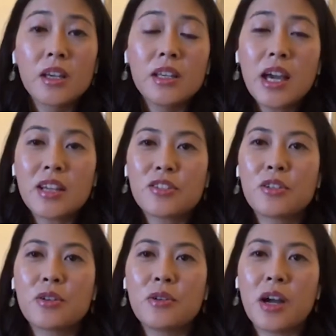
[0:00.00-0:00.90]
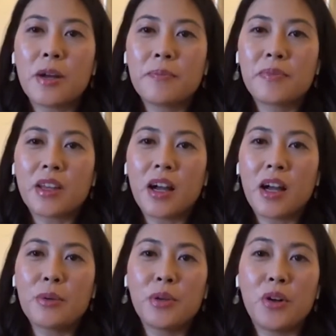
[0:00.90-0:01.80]
Yeah, so
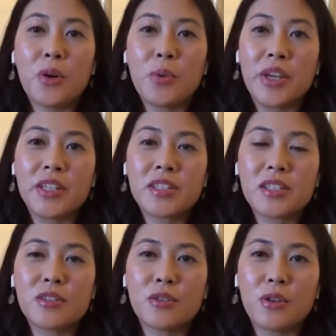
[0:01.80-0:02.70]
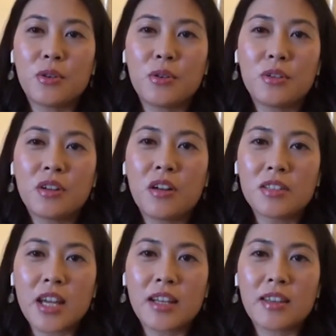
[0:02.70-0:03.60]
I would always,
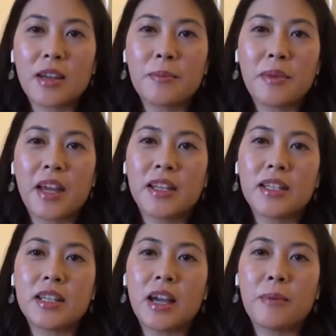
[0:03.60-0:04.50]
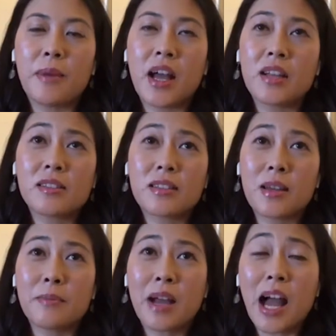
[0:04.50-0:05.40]
contact them and ask
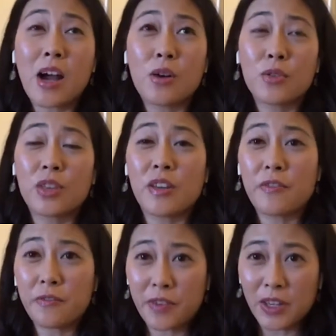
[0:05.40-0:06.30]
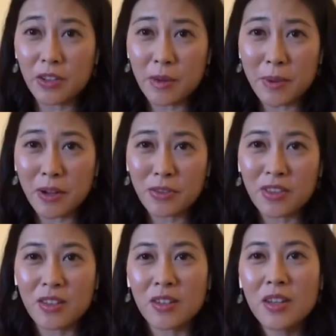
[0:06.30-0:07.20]
them how they feel
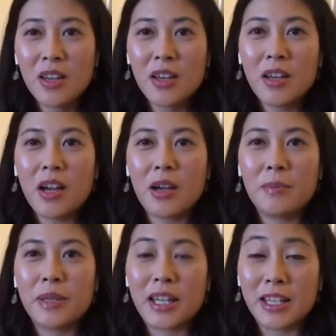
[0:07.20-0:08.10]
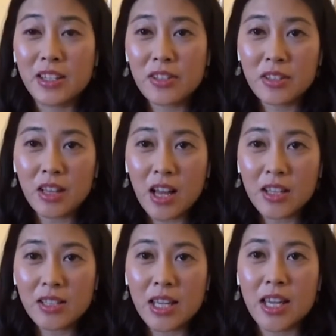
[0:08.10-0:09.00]
about the beginner's
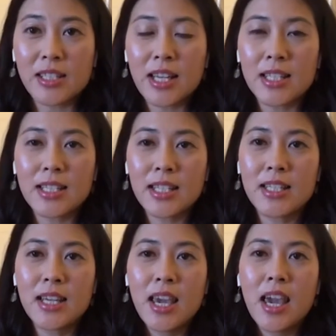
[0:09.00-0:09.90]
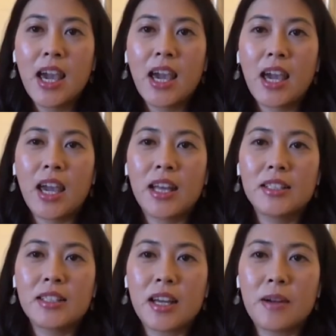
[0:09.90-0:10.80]
class they attended.
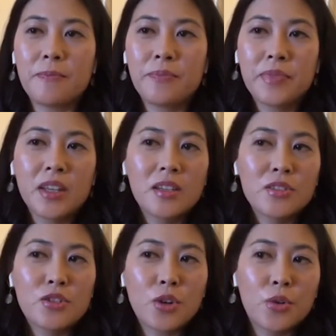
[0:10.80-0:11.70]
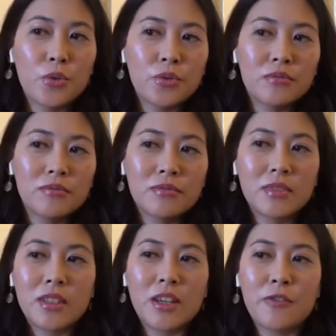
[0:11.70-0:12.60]
And so
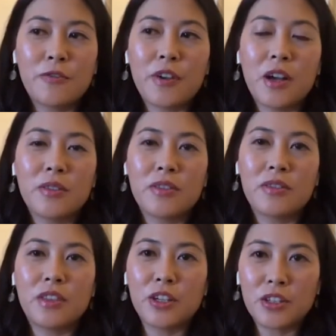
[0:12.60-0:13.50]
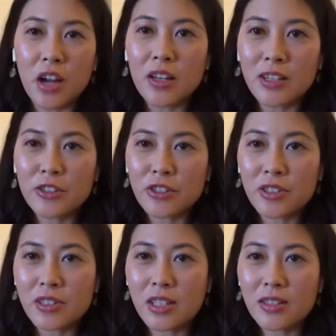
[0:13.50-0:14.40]
if they're not
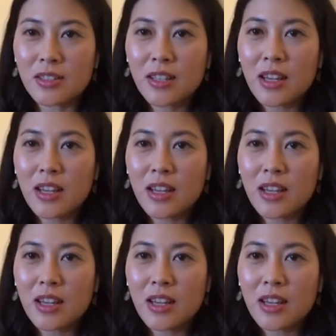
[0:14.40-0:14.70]
interested,